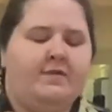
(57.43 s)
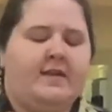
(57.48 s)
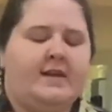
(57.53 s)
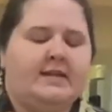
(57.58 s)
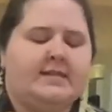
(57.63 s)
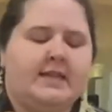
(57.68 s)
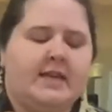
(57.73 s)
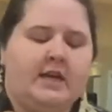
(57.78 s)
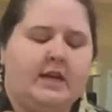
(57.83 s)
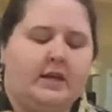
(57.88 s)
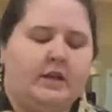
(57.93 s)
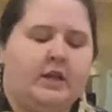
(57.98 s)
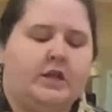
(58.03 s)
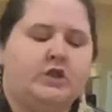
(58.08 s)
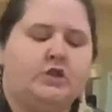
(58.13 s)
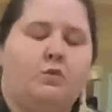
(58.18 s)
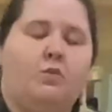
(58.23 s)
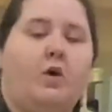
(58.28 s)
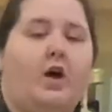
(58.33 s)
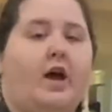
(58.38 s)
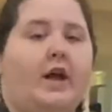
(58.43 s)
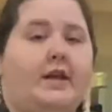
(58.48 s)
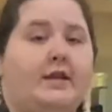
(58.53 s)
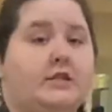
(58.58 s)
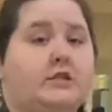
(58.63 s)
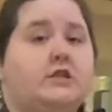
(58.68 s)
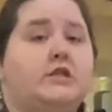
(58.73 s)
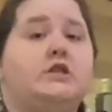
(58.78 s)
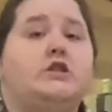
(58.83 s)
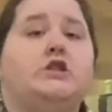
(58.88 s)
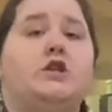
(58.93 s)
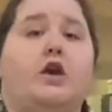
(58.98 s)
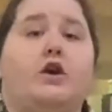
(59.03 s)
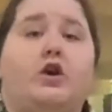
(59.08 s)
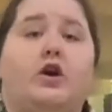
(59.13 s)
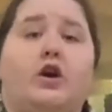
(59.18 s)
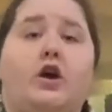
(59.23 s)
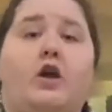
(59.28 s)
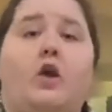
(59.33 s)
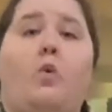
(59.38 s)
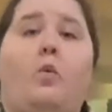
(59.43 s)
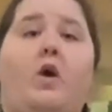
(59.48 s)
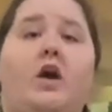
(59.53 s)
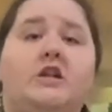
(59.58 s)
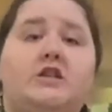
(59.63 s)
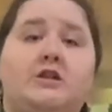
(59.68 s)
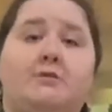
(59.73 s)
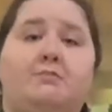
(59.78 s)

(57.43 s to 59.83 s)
these English ones, so you're going to want to